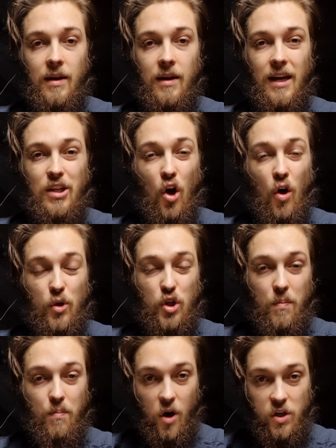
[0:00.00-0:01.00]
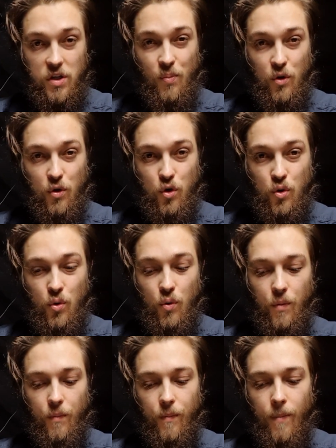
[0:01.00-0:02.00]
it's almost impossible to
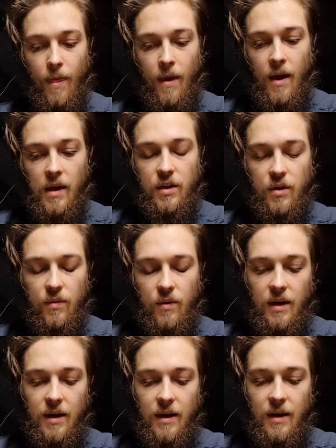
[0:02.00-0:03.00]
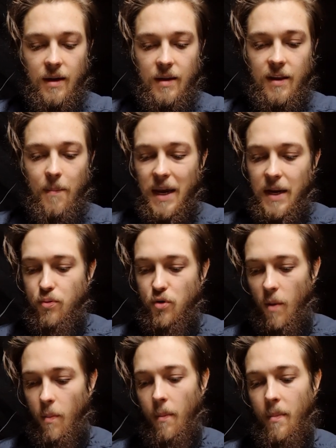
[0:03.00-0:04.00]
do. So the main
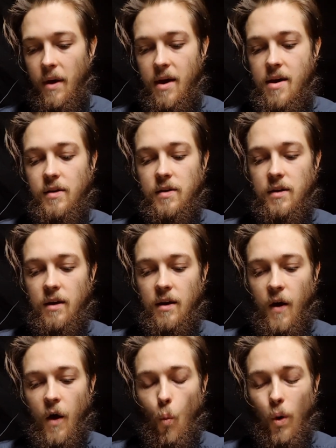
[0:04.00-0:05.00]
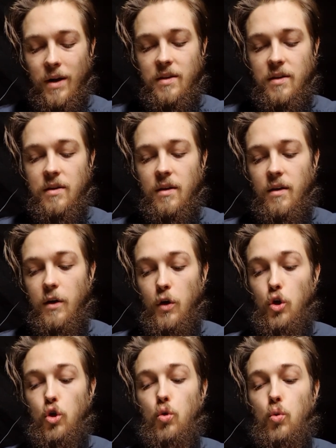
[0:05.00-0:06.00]
problem is once
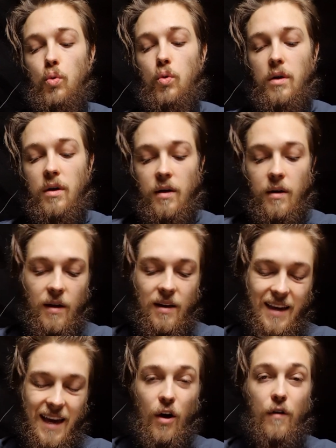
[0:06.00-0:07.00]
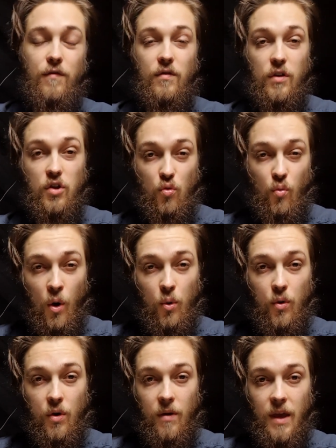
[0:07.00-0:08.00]
you get off this
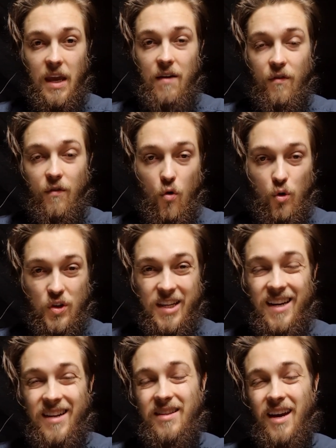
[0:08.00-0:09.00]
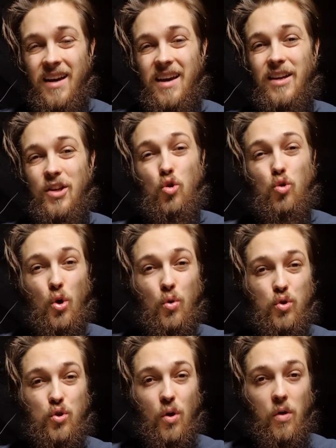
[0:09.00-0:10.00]
road, even for a single day, and you
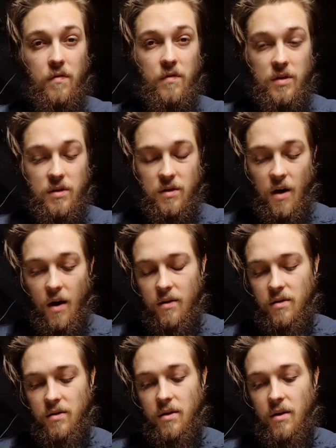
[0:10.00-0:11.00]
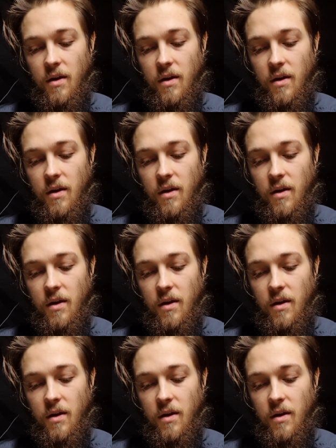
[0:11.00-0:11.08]
don't solve these tasks,